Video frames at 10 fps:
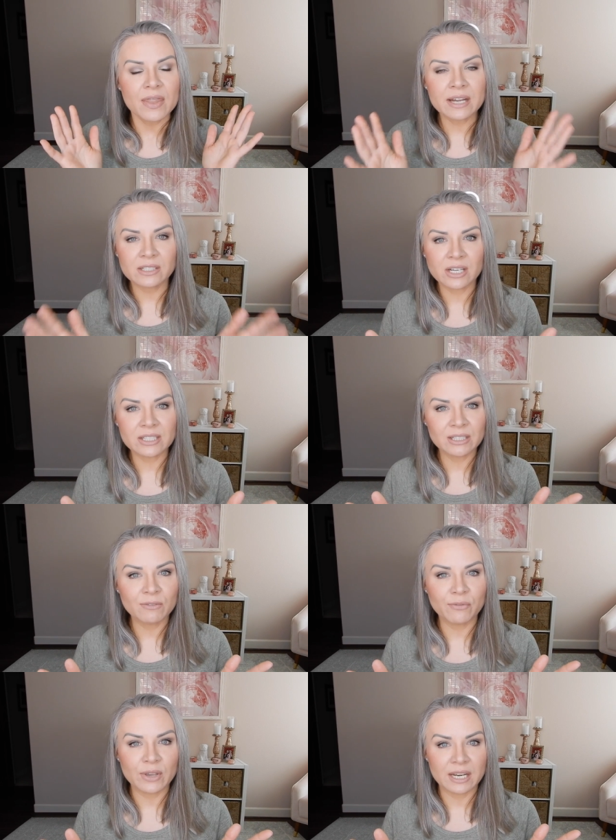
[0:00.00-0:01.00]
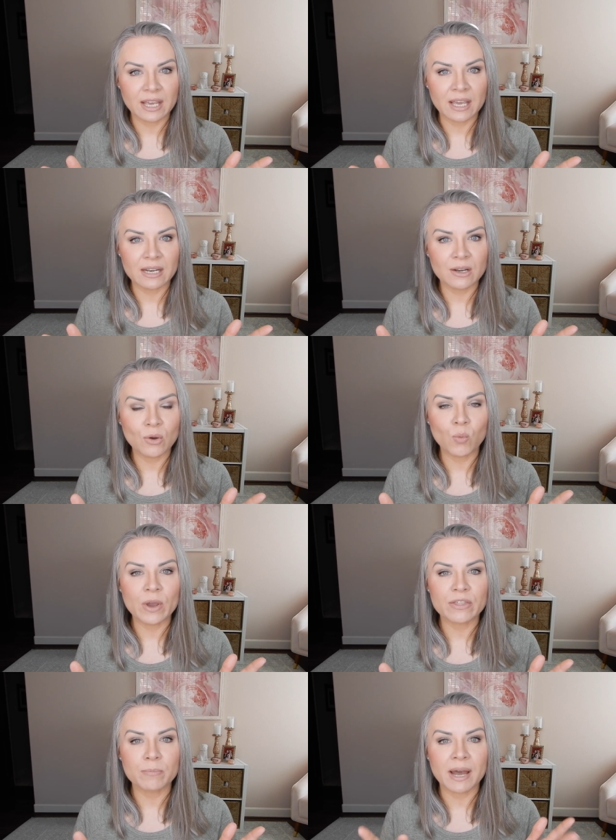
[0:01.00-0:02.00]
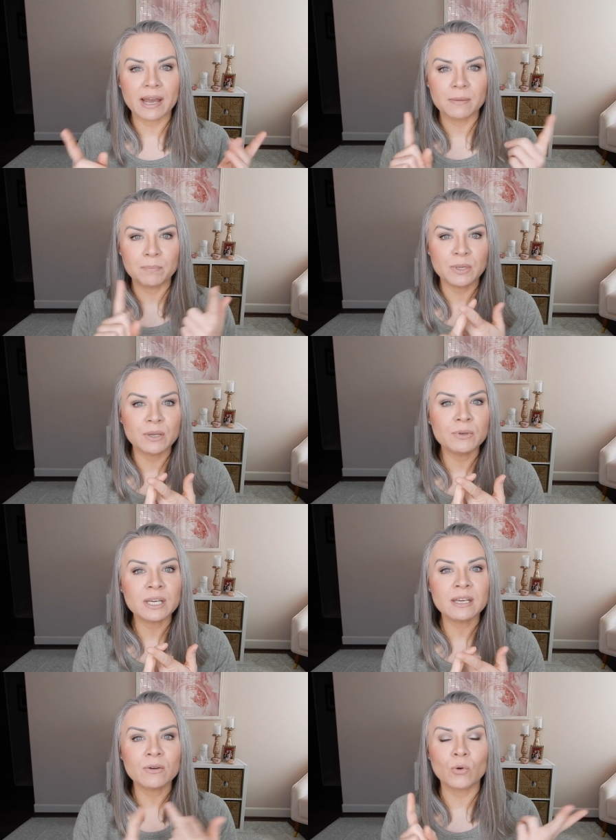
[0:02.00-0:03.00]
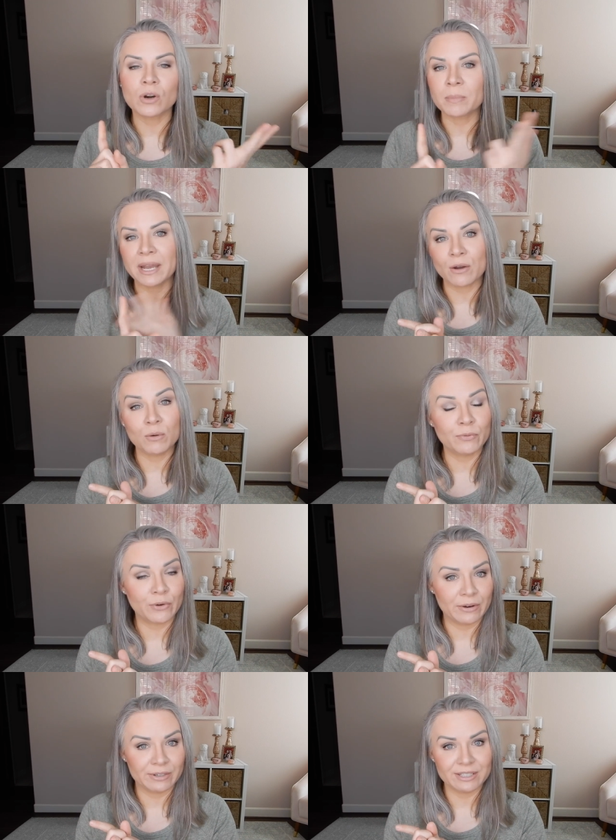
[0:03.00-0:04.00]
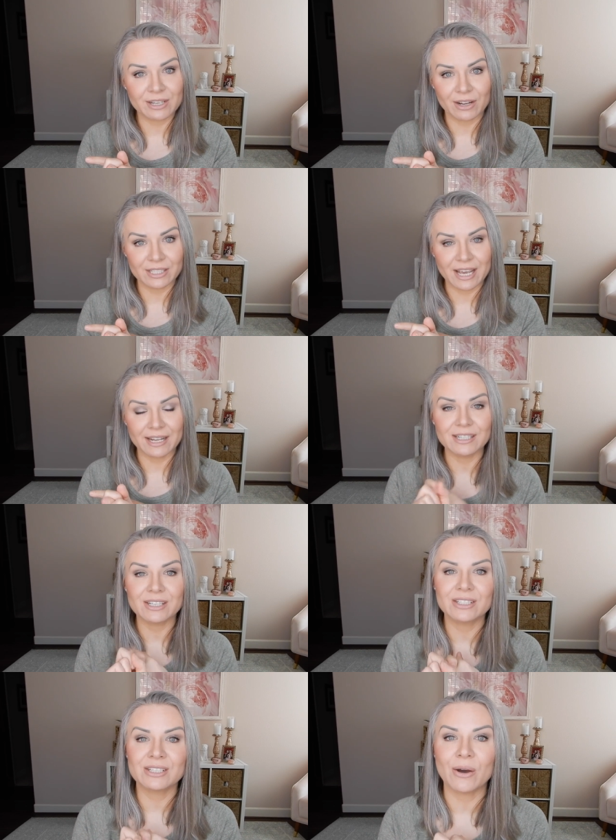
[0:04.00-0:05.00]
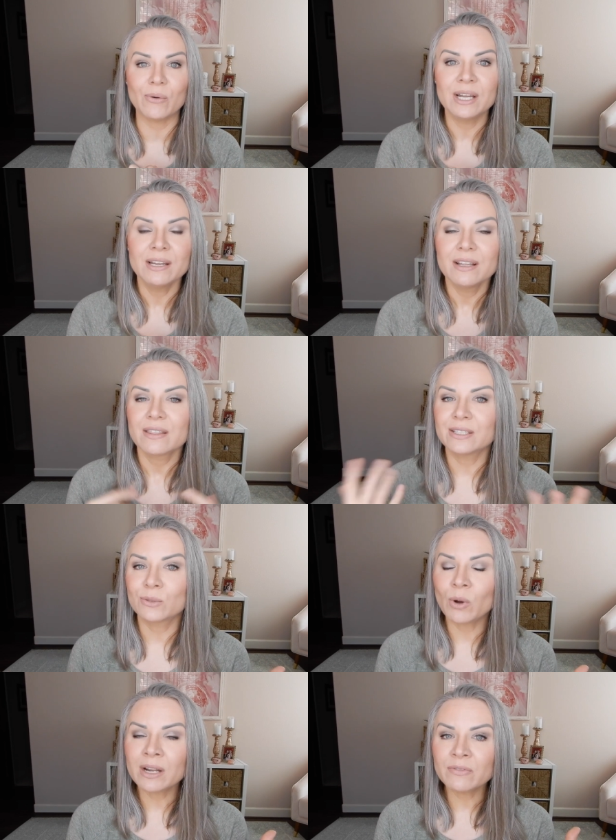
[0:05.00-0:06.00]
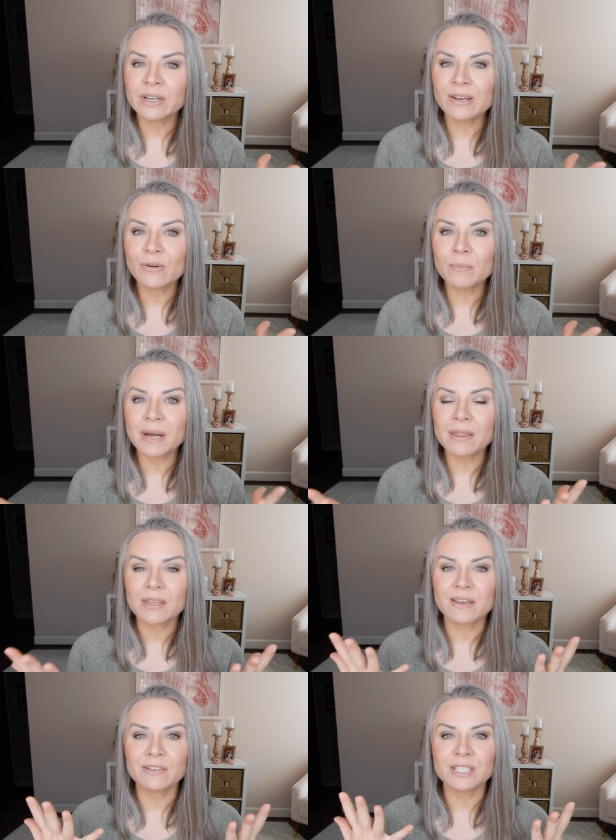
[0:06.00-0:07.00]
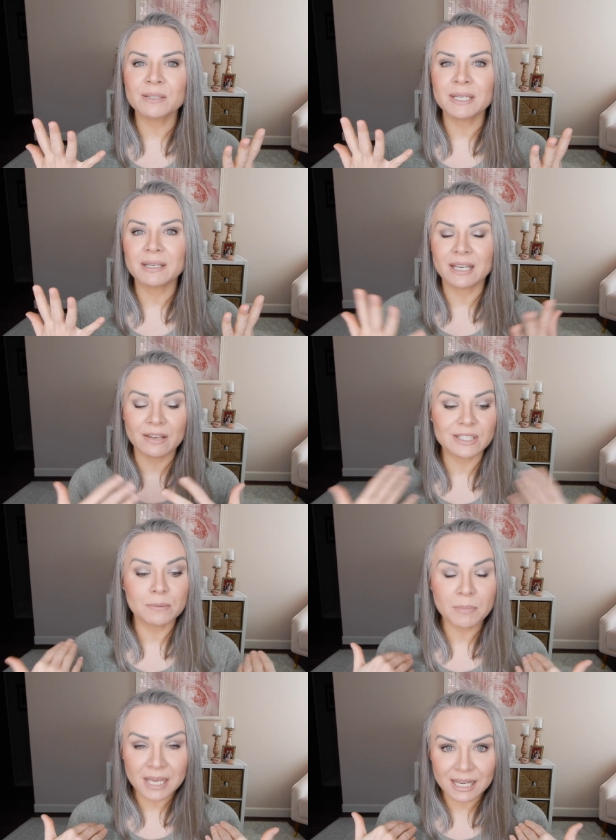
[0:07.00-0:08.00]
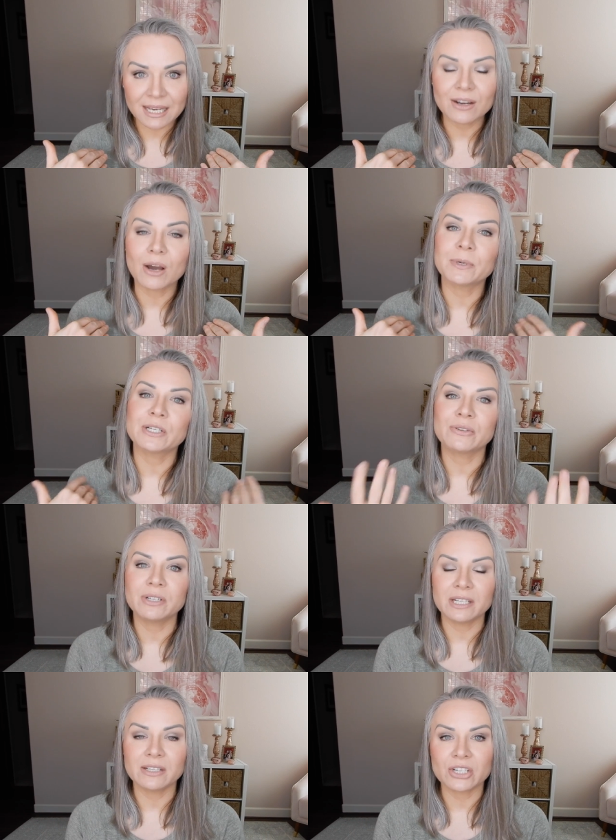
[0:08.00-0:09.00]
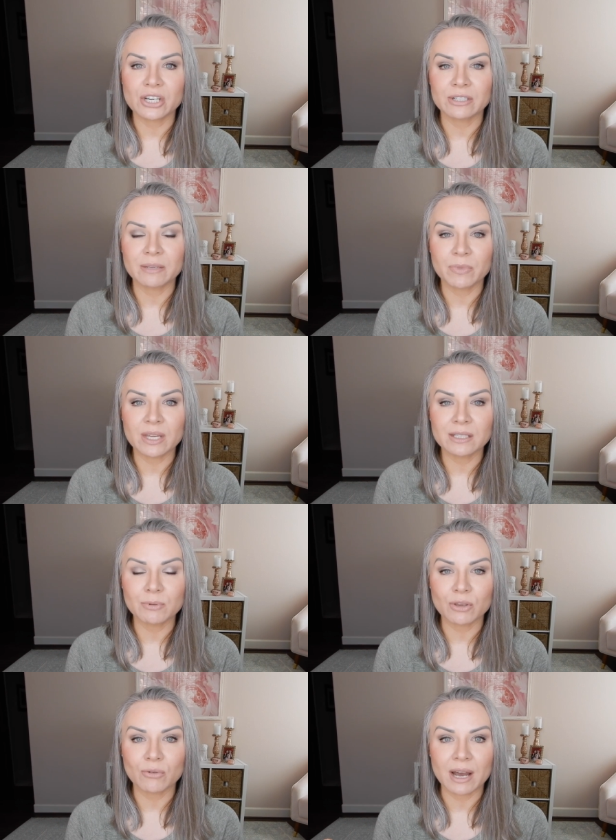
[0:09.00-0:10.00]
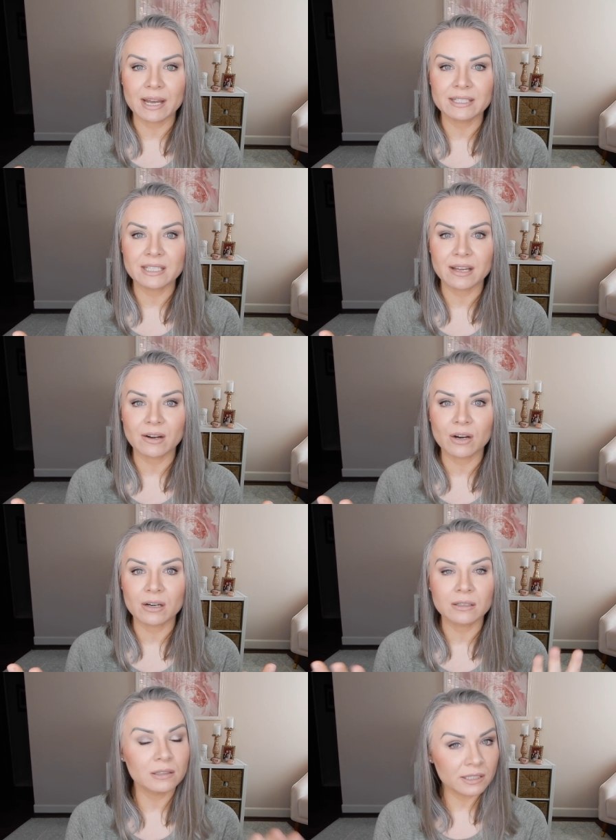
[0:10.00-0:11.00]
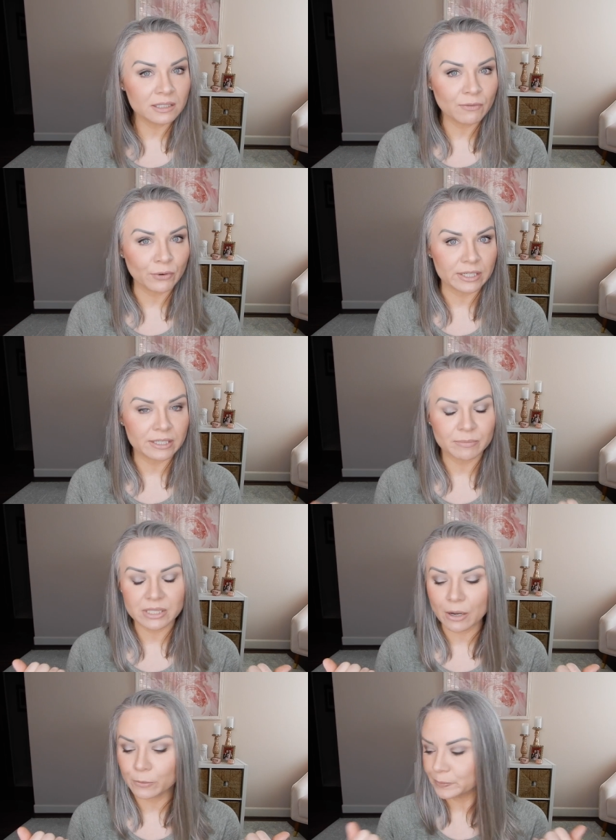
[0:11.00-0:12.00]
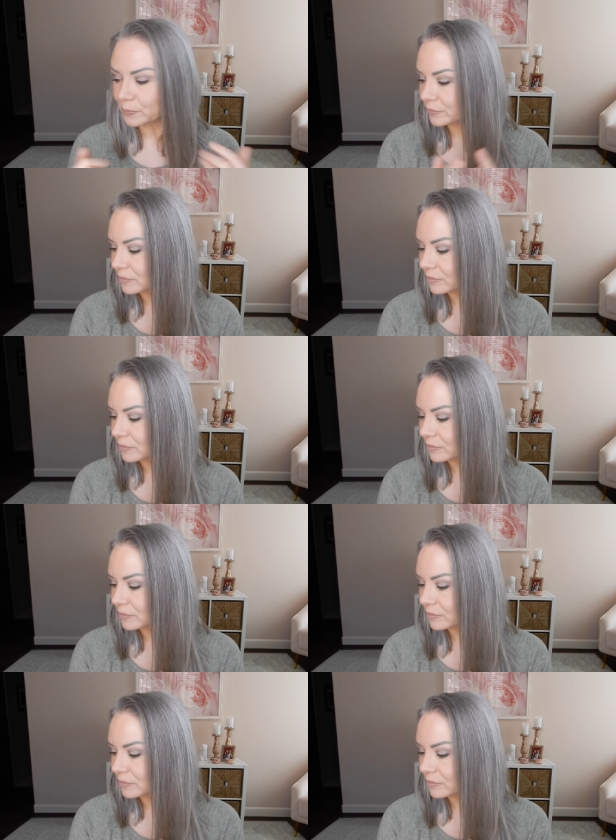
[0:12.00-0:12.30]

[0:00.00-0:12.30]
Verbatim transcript: that doesn't fit in with my beauty or my home fragrance content. So this one video a month gives, you, gives me an opportunity to share some things with you guys that are a little different. So